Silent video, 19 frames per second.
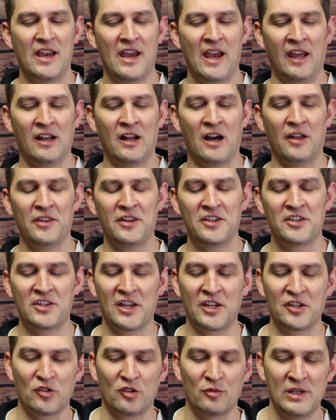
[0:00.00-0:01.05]
and all these
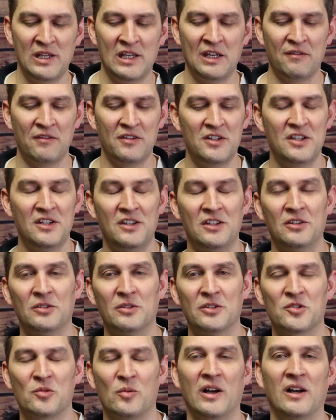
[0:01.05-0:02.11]
things will be given to you
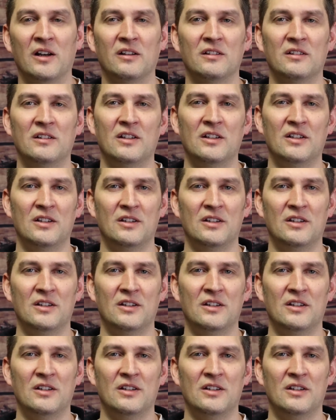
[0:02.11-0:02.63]
as well."